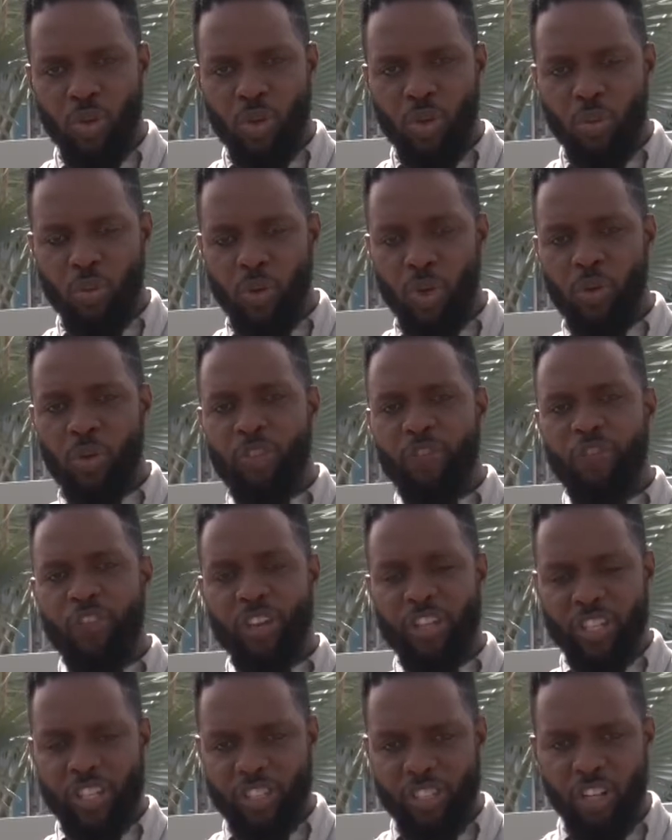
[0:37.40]
where we
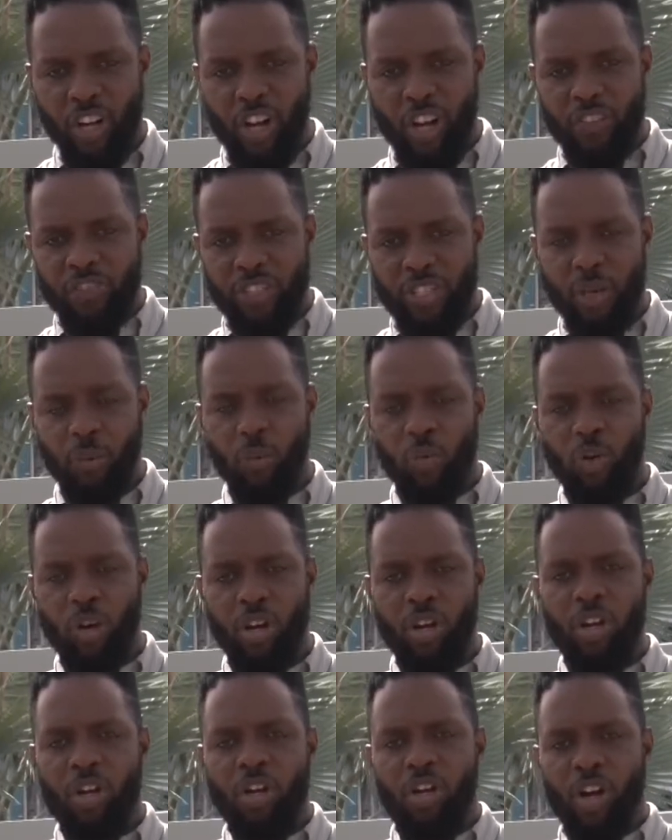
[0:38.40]
finished off some
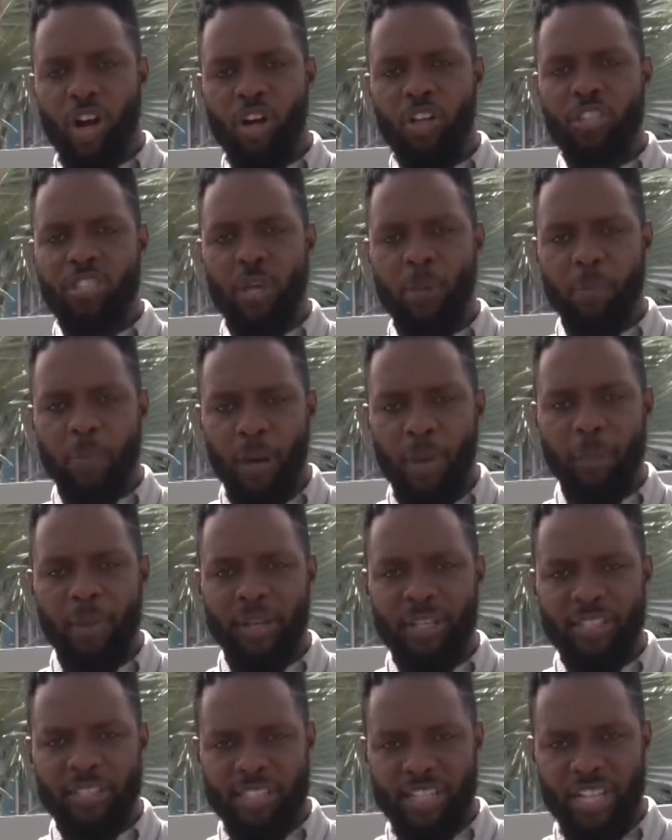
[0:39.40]
work on some
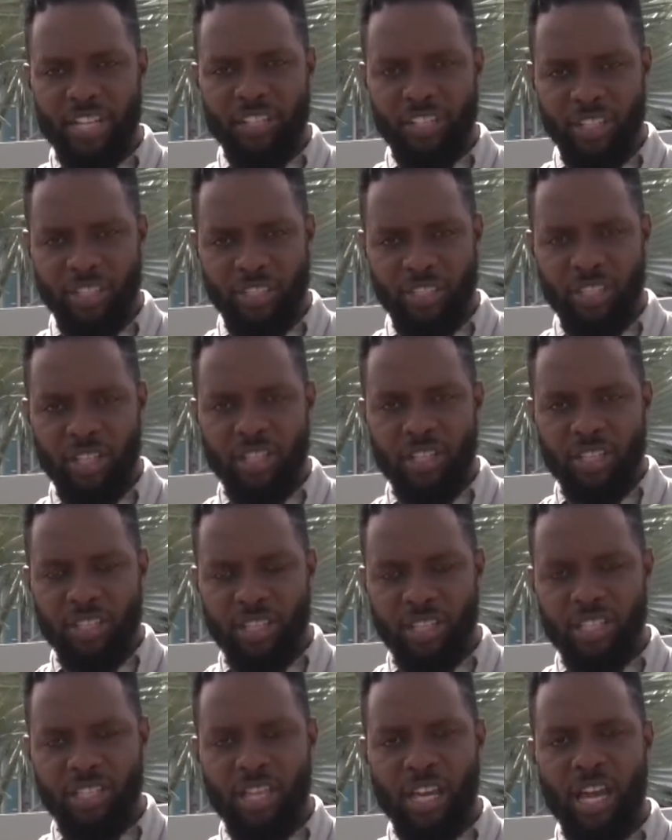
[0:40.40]
pumping stations
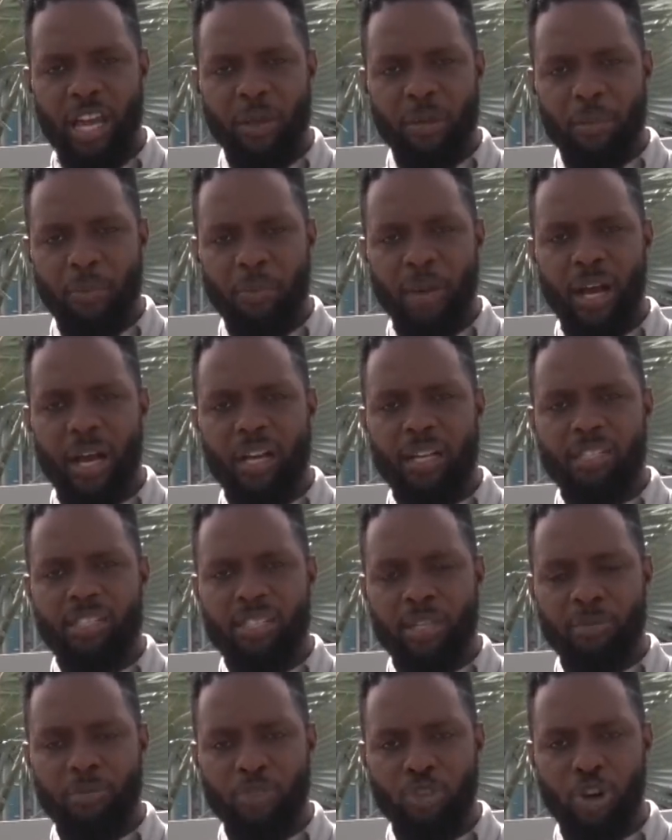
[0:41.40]
to get back
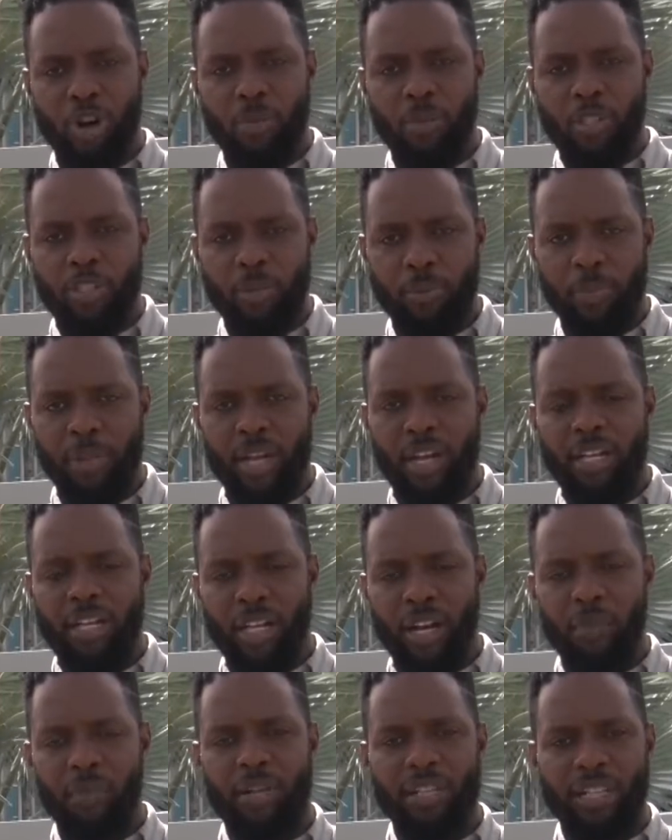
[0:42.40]
some normal supply
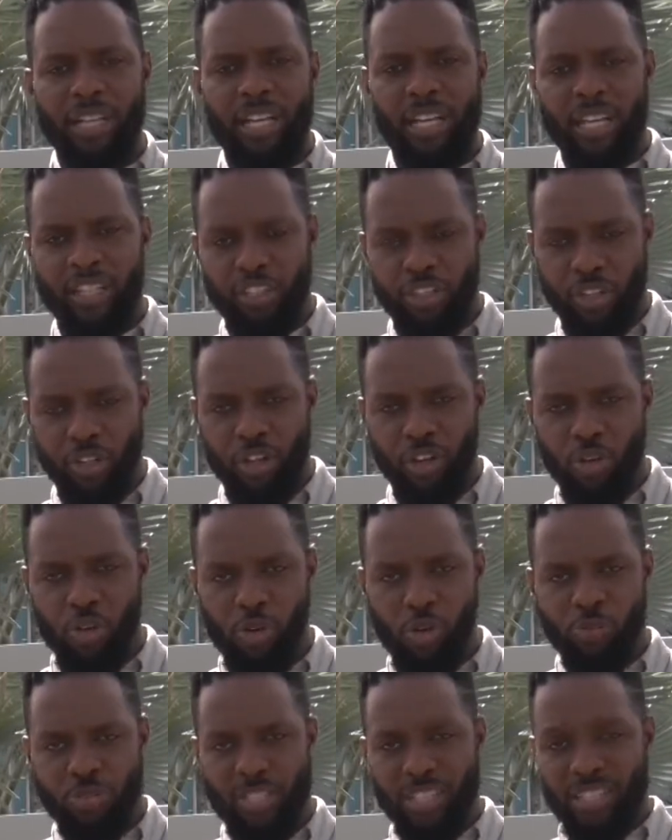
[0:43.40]
coming into your
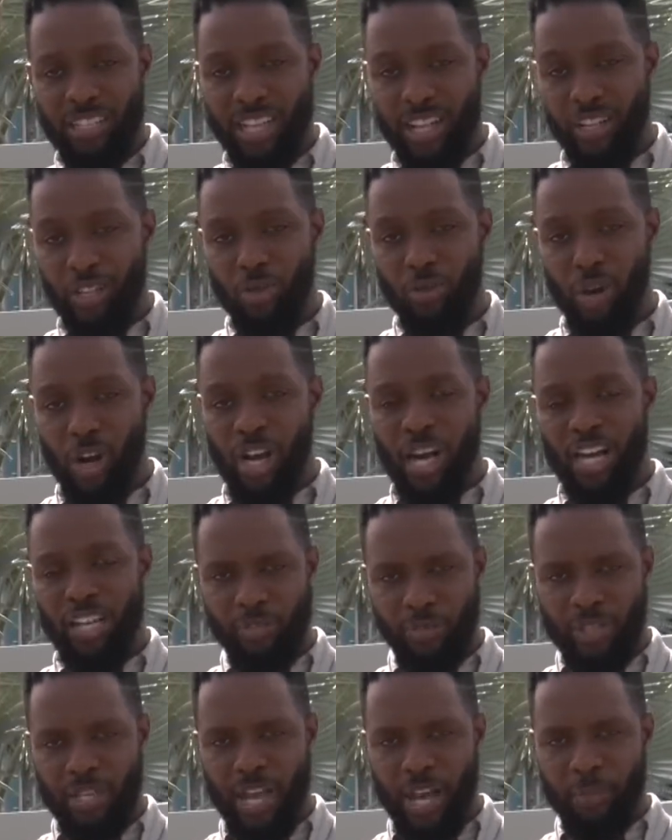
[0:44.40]
homes. To tell you what
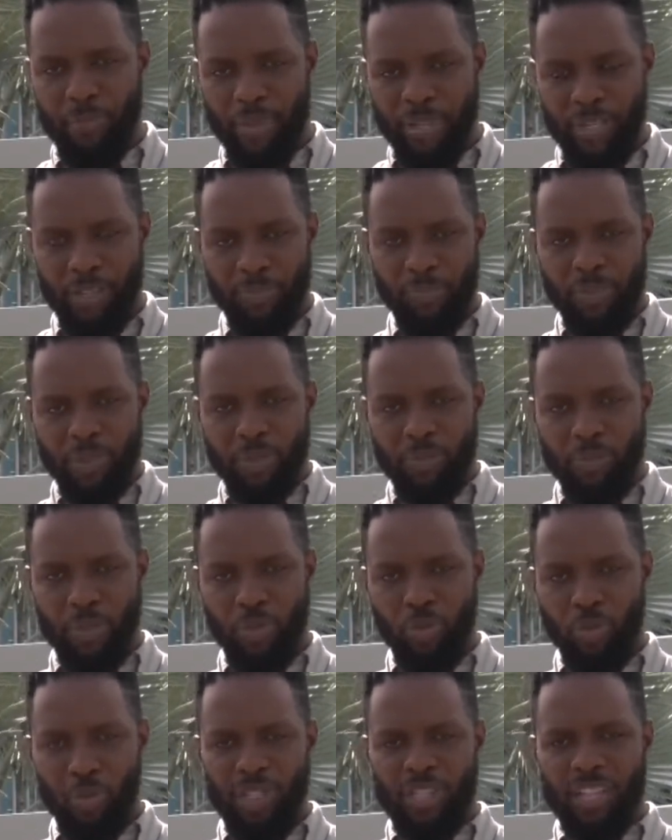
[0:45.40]
has been happening
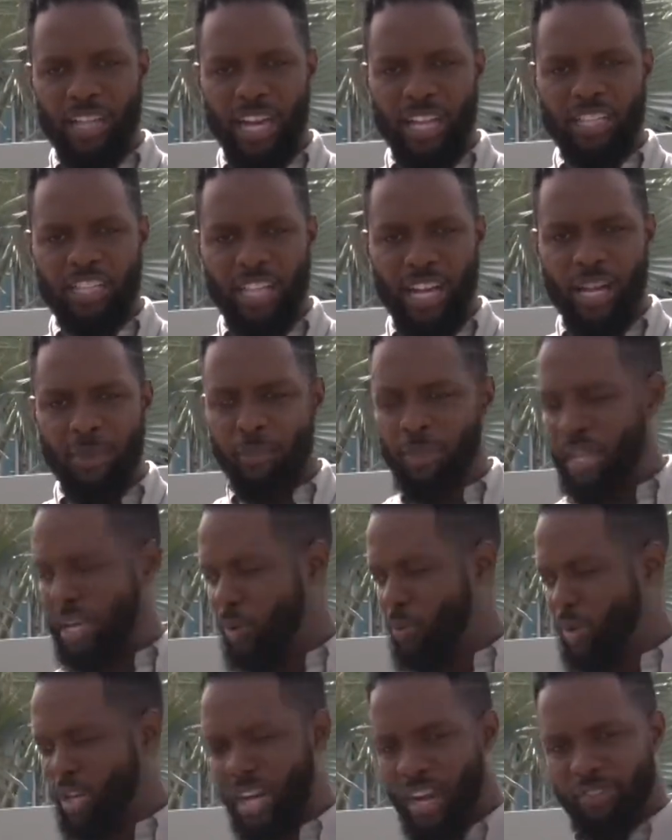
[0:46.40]
between that
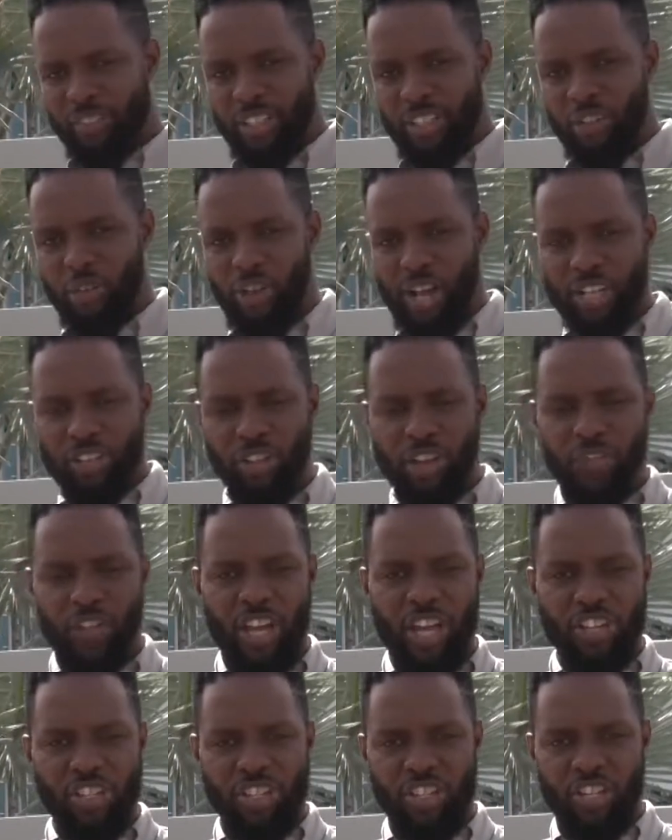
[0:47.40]
timeline, we have the Director
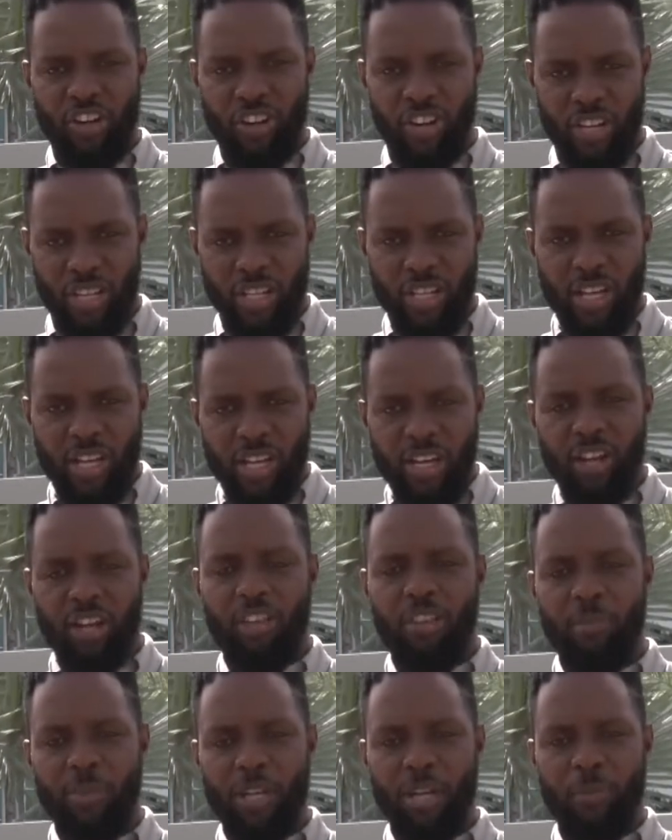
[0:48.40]
of Engineering here
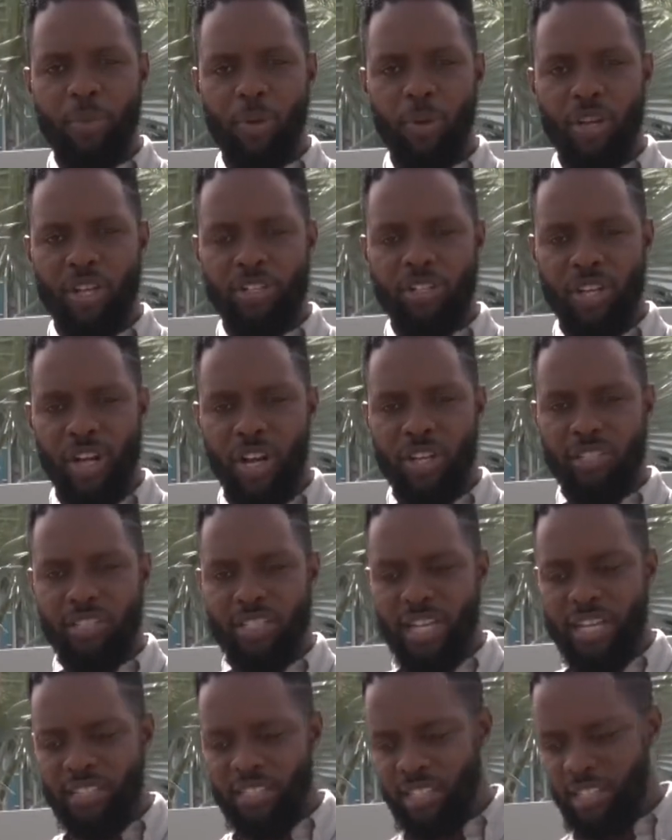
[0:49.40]
at the BWA, Charles
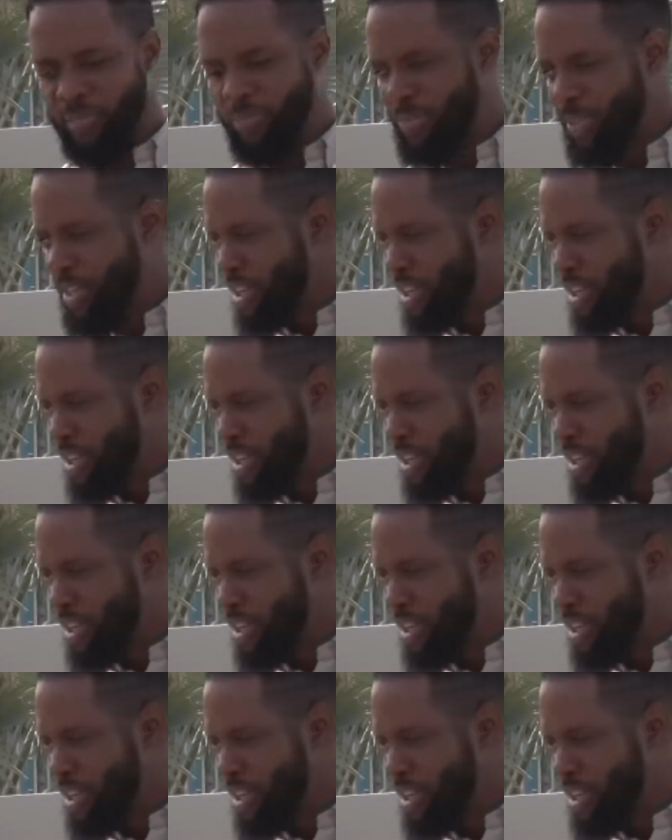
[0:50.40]
Leslie.